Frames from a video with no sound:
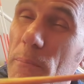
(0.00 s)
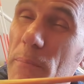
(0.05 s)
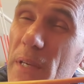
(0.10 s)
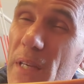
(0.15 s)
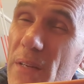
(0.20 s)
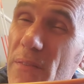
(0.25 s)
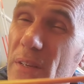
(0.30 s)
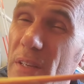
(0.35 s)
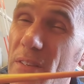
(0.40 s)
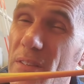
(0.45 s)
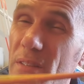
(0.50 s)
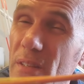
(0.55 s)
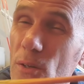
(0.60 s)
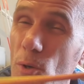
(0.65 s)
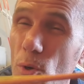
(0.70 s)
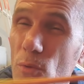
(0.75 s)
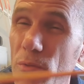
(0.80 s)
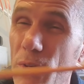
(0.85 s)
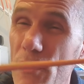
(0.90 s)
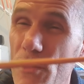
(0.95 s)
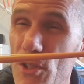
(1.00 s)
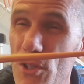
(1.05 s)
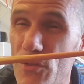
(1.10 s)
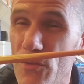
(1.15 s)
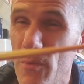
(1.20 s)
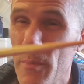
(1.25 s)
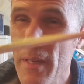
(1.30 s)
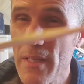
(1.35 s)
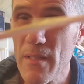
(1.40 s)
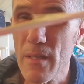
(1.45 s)
PVC over it just
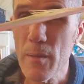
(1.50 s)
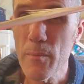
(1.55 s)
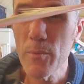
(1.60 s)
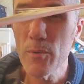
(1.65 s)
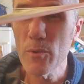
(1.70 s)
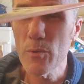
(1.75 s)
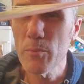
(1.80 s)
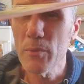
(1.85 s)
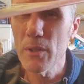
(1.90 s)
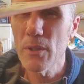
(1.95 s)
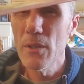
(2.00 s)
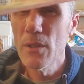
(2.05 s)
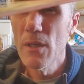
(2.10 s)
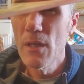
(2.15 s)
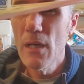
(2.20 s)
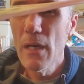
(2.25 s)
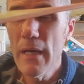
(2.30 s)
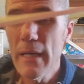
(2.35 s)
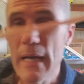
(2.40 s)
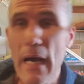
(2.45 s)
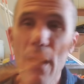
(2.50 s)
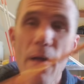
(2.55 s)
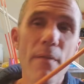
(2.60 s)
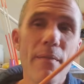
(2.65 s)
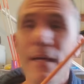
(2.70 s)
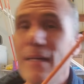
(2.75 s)
for my samples, but yeah,